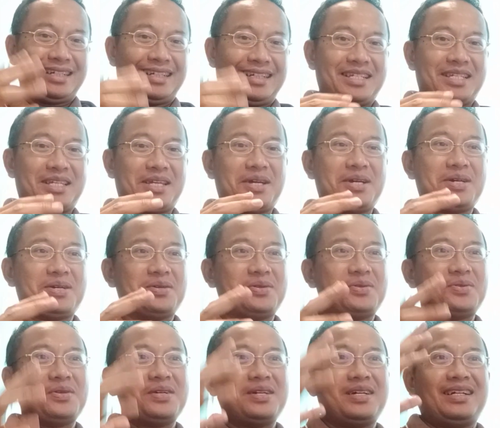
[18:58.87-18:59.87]

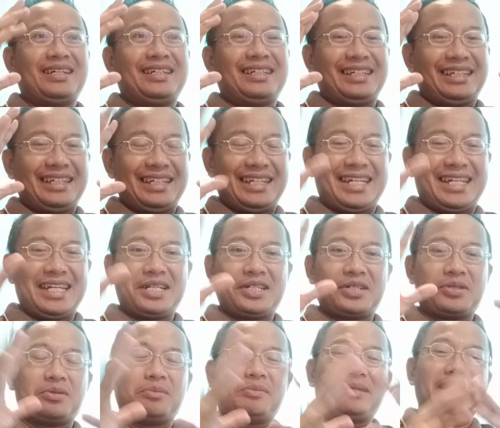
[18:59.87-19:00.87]
So here
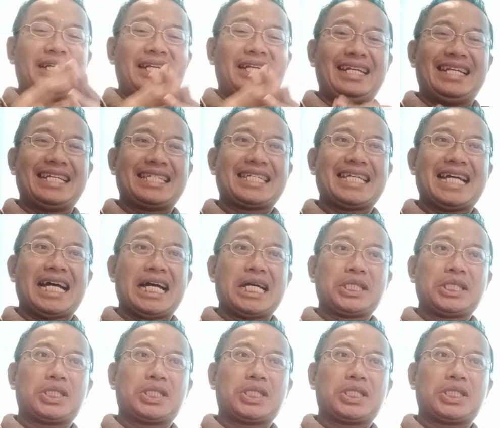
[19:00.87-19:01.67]
you will be discuss